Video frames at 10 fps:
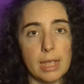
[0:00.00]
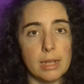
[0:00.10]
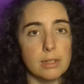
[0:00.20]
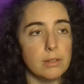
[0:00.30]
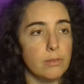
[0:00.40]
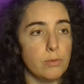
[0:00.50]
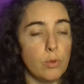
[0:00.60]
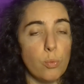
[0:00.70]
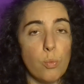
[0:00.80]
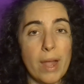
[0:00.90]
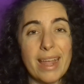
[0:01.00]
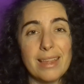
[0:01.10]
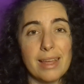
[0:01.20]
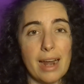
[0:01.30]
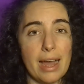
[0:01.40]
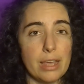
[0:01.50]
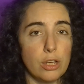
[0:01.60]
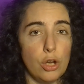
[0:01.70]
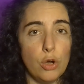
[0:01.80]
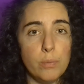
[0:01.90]
And the way that I
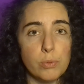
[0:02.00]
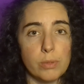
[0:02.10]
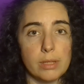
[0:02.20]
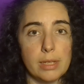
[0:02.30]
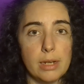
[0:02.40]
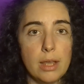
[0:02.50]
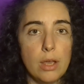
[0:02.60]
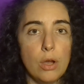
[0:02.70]
coped with it